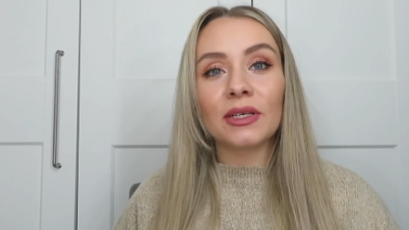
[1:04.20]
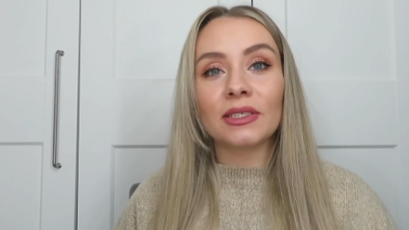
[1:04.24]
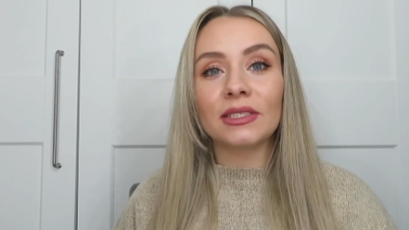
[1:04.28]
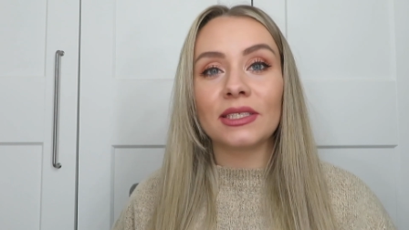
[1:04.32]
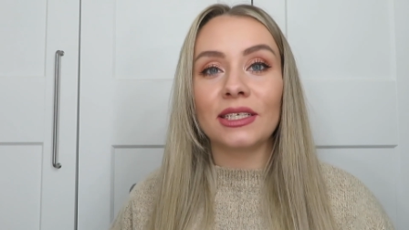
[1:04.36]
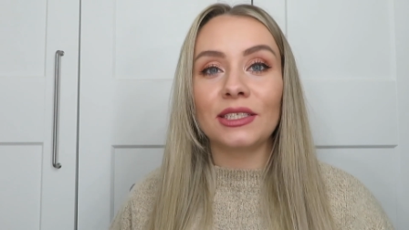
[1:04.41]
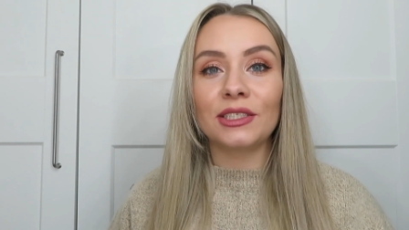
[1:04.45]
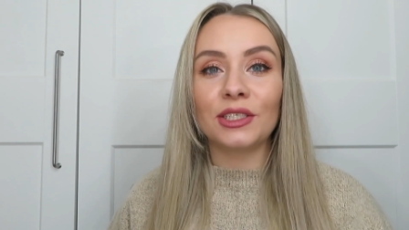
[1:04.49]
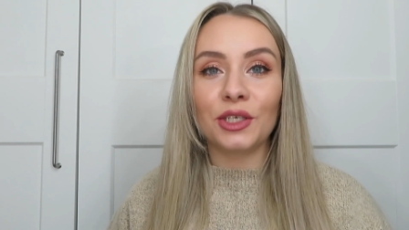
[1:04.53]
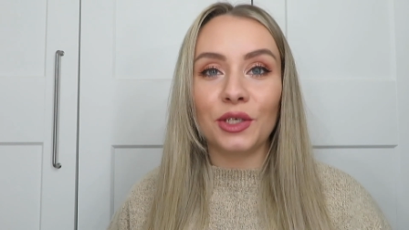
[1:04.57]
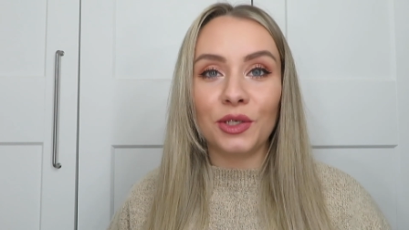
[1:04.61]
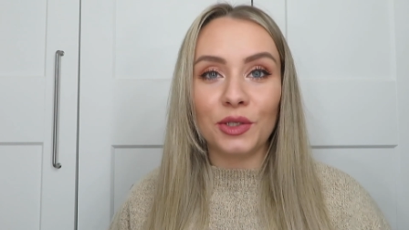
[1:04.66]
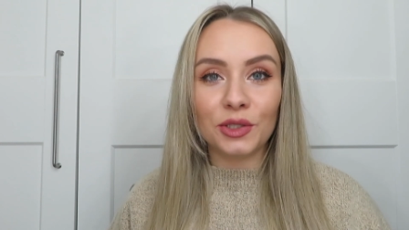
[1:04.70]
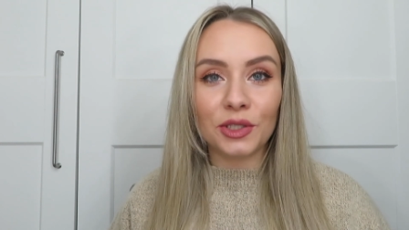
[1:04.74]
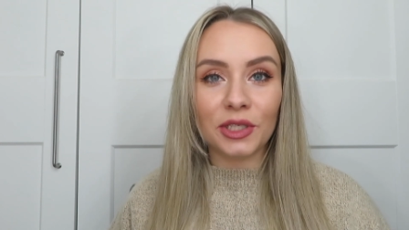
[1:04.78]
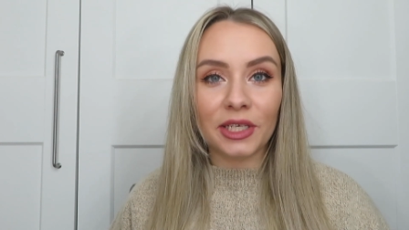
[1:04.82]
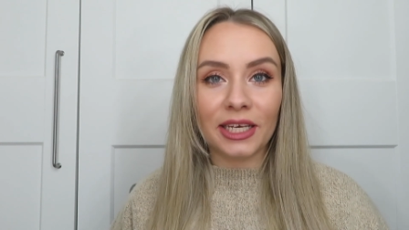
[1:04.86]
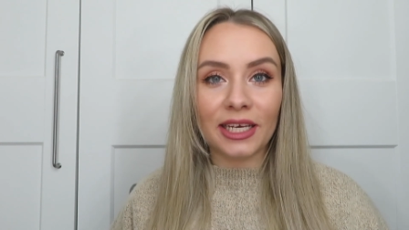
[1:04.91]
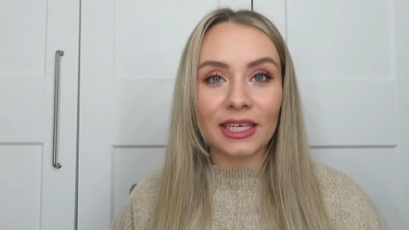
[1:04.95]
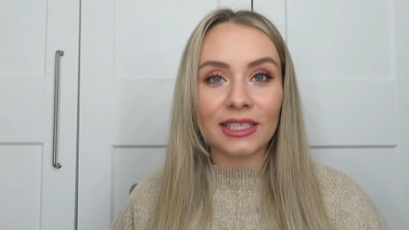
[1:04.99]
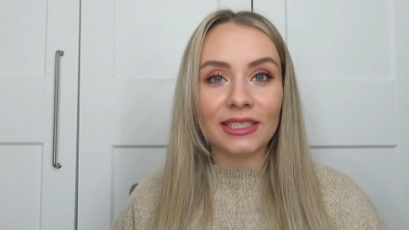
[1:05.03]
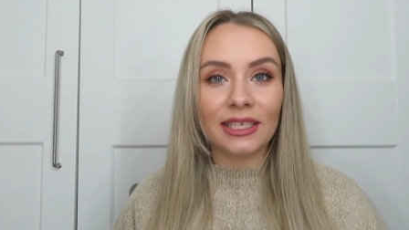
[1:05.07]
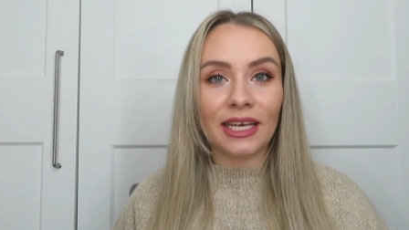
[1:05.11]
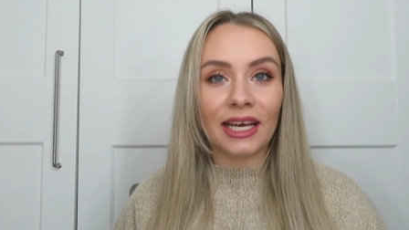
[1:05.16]
boxes
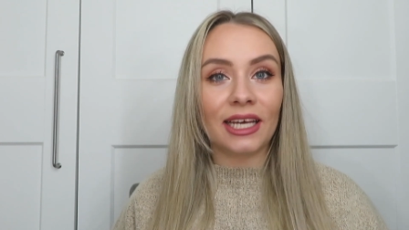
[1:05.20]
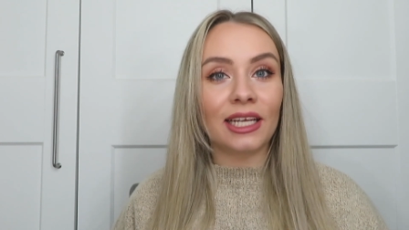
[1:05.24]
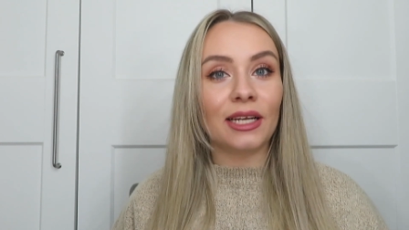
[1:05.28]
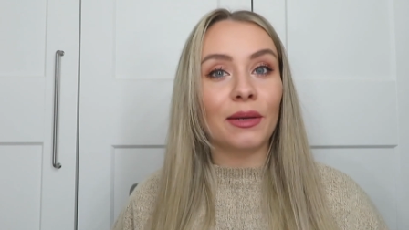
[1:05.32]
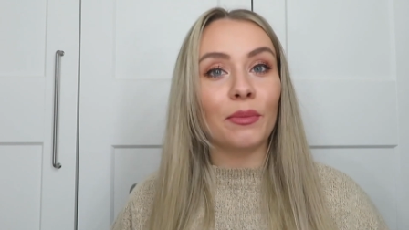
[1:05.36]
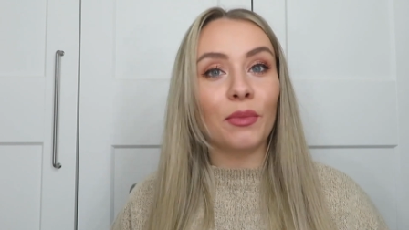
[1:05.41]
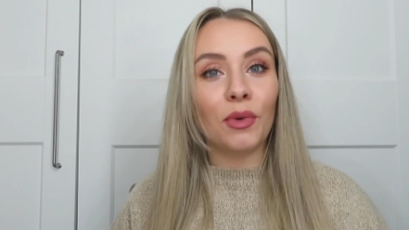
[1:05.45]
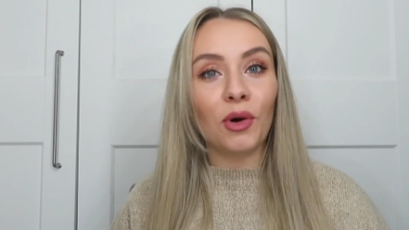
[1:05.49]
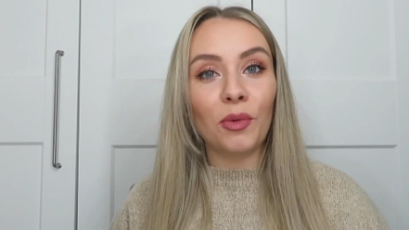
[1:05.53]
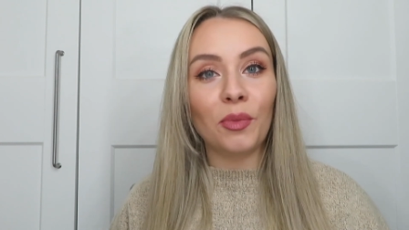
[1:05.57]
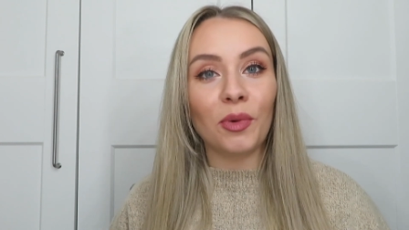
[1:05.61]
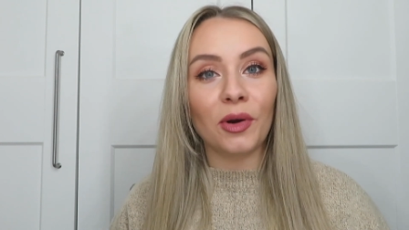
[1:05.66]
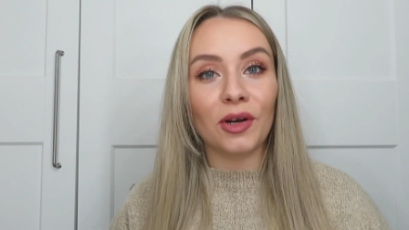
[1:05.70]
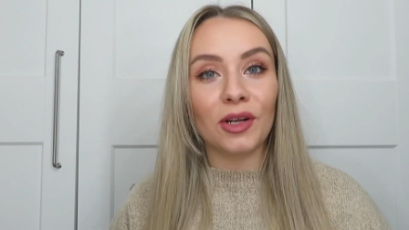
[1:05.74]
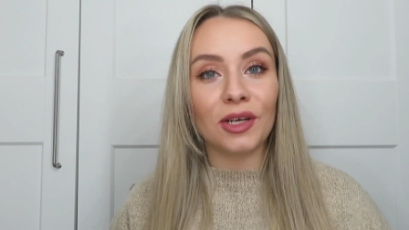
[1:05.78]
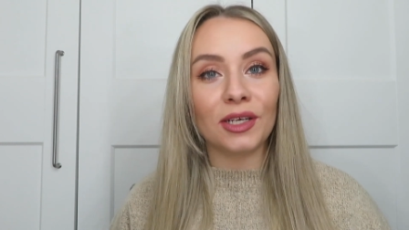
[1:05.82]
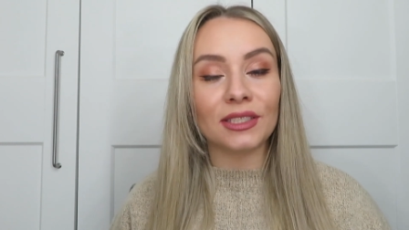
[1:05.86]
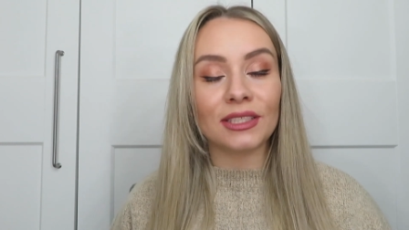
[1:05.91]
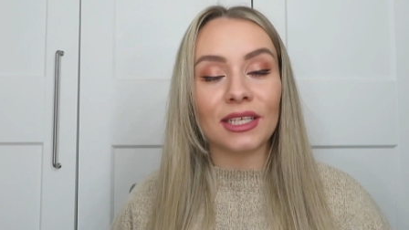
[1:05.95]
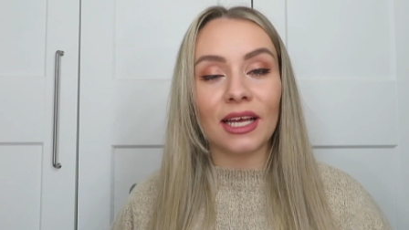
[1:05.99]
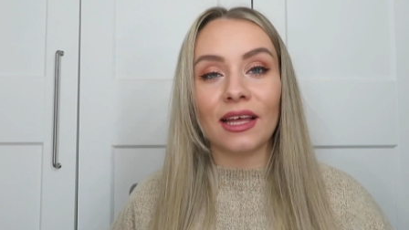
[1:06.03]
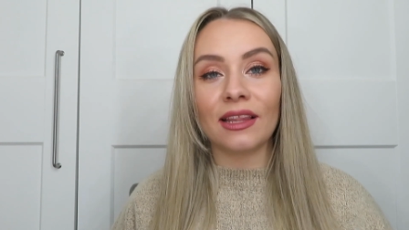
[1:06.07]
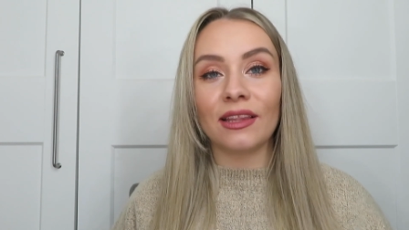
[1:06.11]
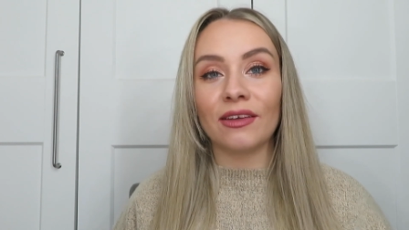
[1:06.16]
usually contain more
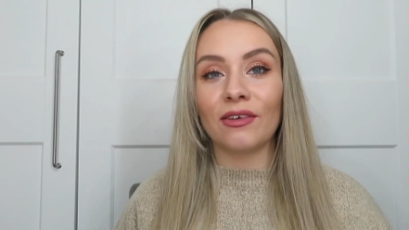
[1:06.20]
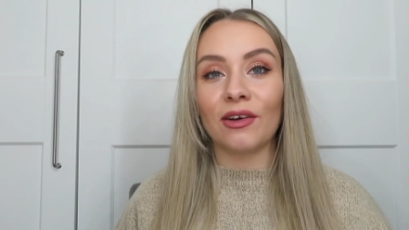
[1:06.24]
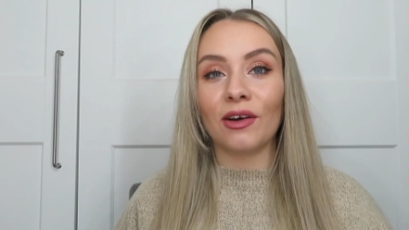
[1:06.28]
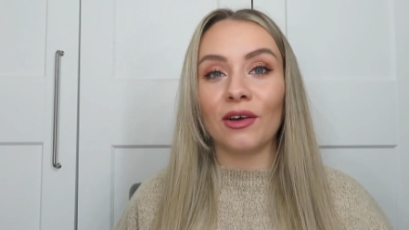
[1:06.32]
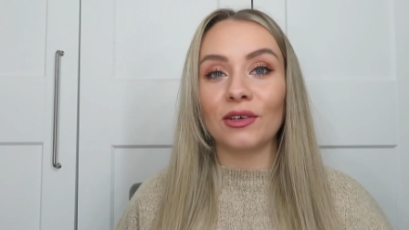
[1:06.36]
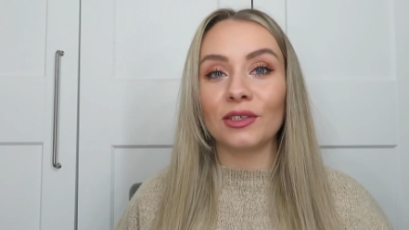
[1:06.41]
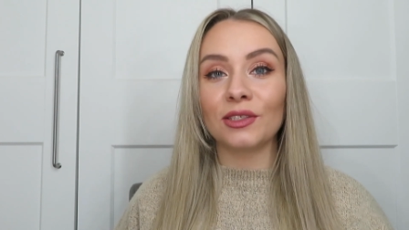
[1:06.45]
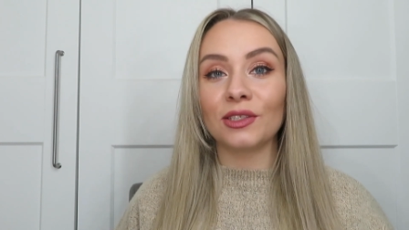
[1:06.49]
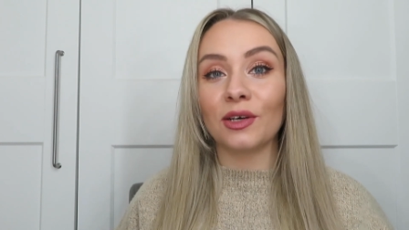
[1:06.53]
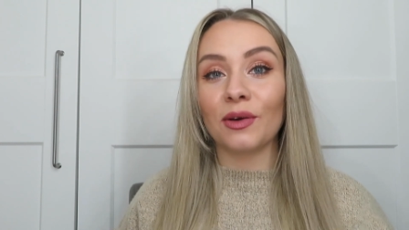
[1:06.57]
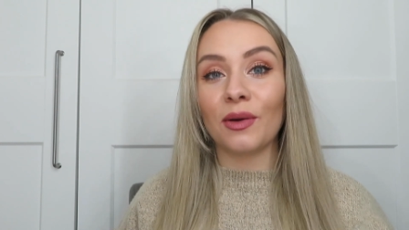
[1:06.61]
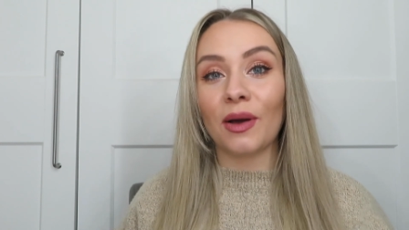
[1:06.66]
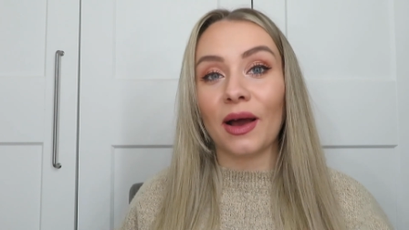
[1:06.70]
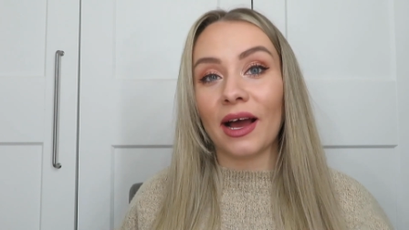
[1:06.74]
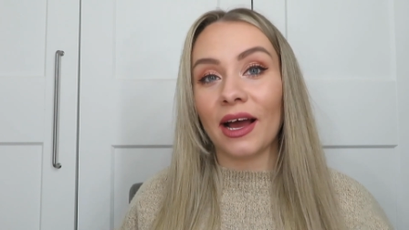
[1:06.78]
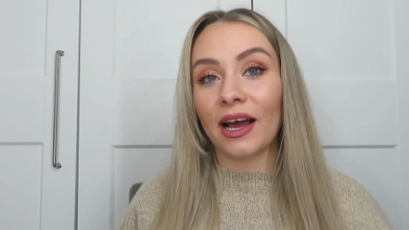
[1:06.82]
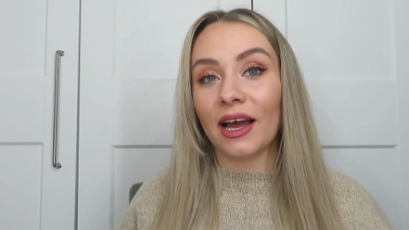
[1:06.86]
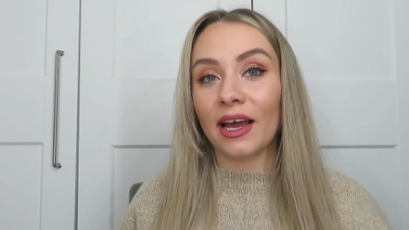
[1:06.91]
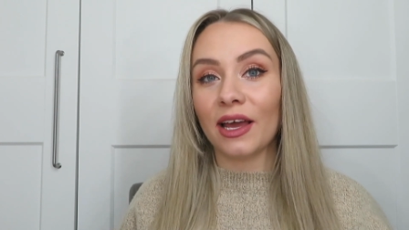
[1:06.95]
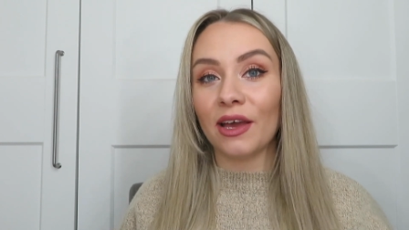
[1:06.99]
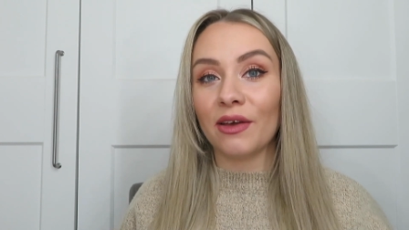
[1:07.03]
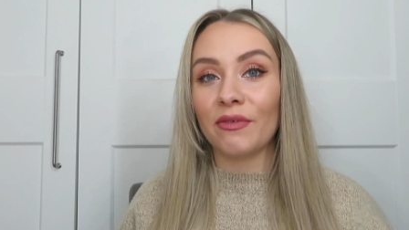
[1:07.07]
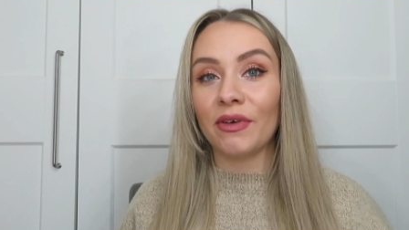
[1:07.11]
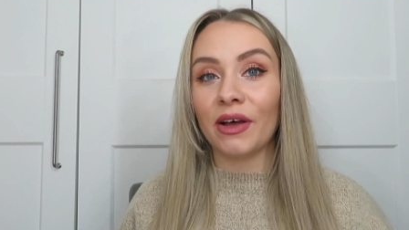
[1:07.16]
products and they're also a
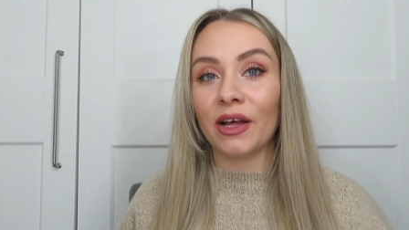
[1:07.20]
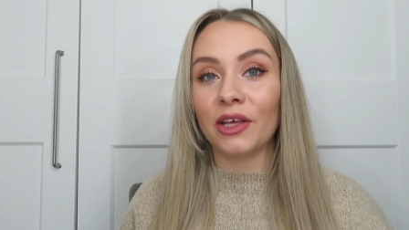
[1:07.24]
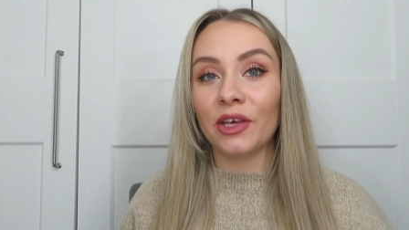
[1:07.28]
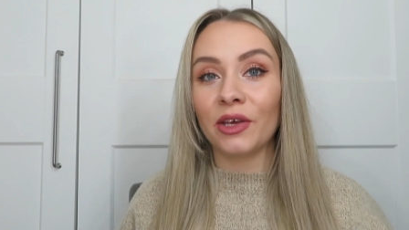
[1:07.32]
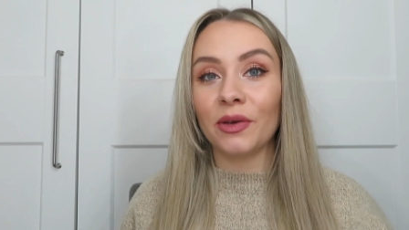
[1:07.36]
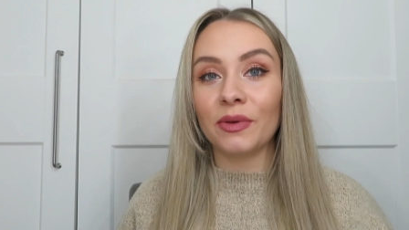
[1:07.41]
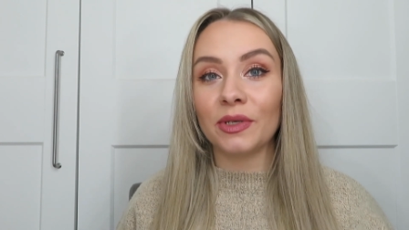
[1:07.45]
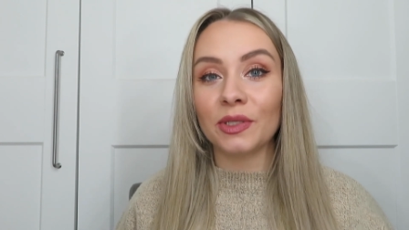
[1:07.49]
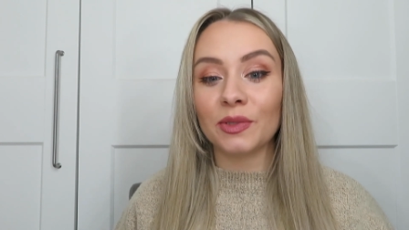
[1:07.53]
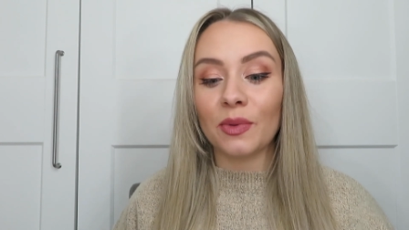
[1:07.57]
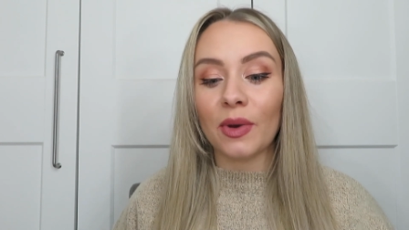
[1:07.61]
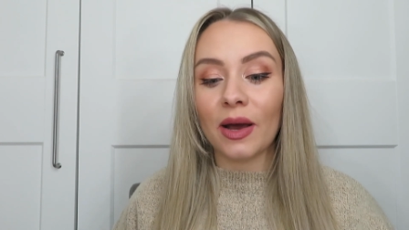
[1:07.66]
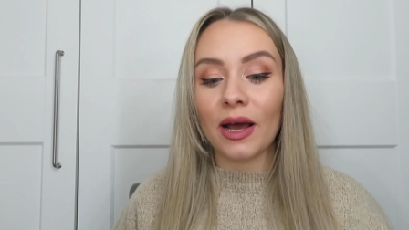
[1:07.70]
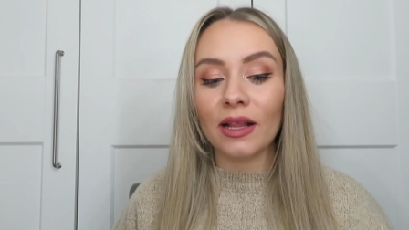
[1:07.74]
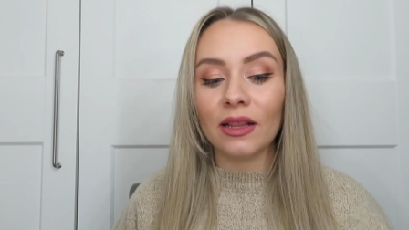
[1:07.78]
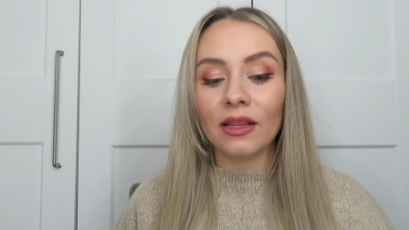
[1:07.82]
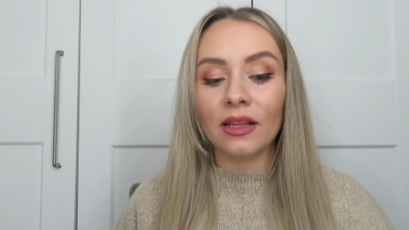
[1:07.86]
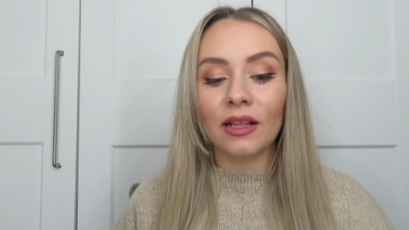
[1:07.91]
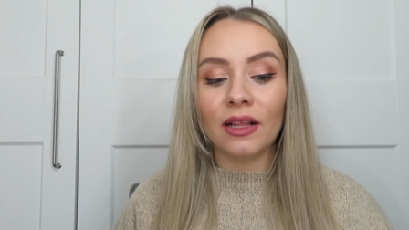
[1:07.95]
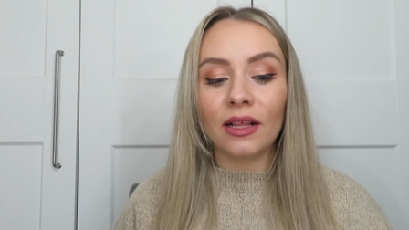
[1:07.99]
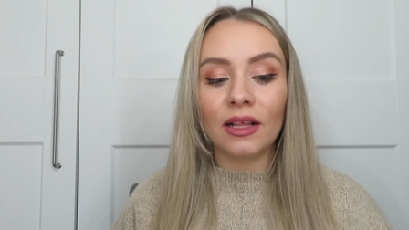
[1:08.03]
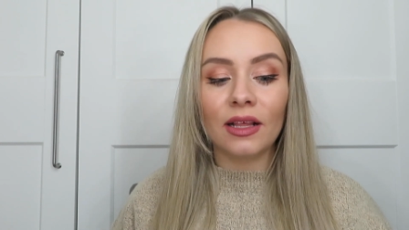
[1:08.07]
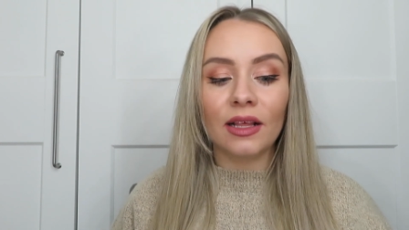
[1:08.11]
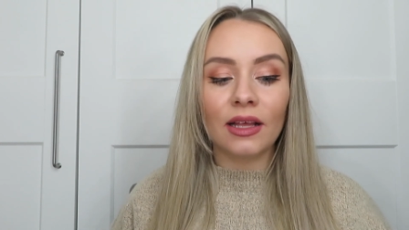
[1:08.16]
higher value as well.